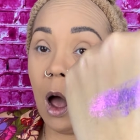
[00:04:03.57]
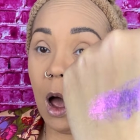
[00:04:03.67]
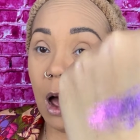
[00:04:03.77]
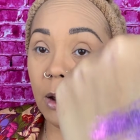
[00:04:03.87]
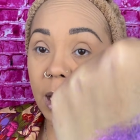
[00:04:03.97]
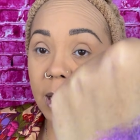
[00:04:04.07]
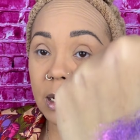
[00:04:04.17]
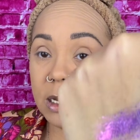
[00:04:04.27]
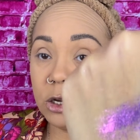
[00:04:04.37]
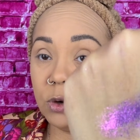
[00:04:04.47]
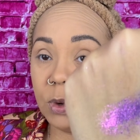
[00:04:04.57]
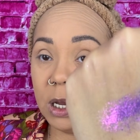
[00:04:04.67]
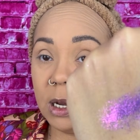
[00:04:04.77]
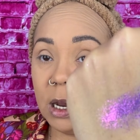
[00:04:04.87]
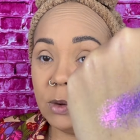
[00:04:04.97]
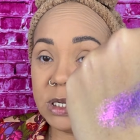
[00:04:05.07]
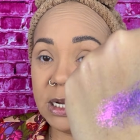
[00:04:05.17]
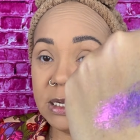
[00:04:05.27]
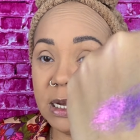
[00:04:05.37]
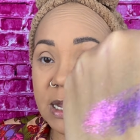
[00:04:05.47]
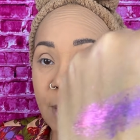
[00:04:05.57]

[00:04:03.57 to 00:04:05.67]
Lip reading: Okay, get you really close. Did not